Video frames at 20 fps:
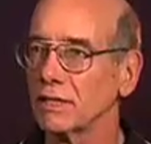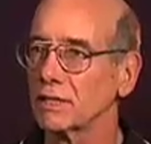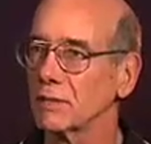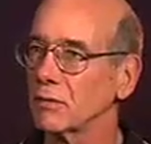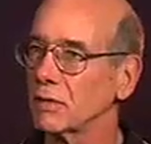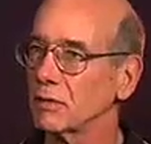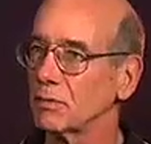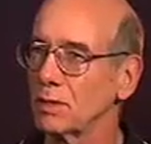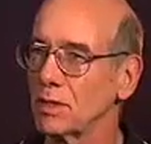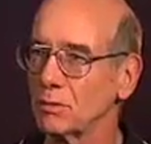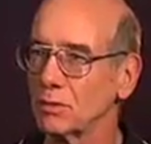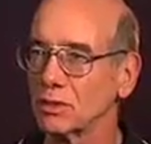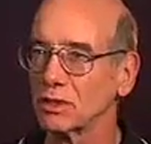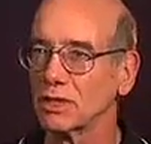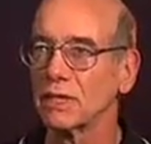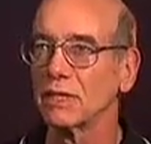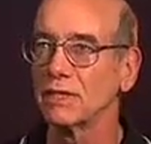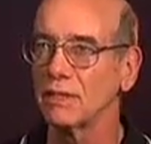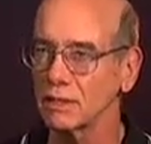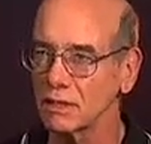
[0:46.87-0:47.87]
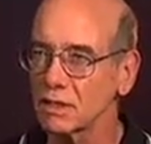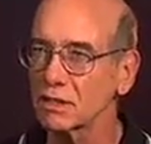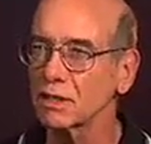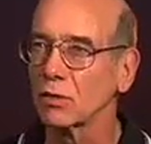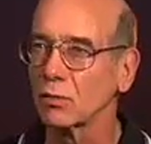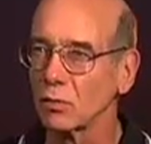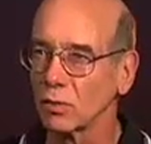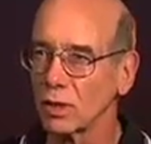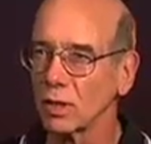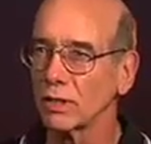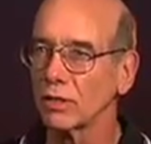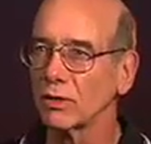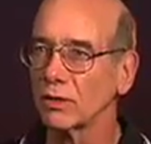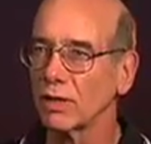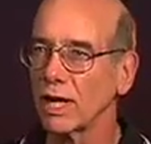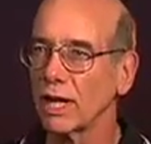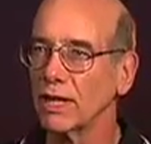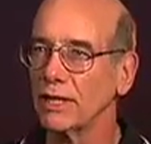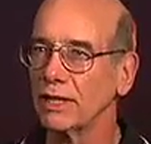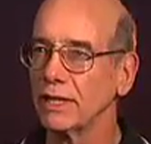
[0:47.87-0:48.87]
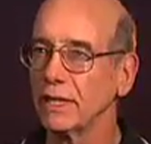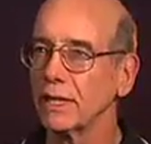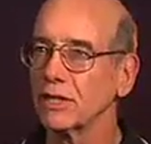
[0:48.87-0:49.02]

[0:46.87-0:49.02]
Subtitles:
Some of the people said, this is a really good idea,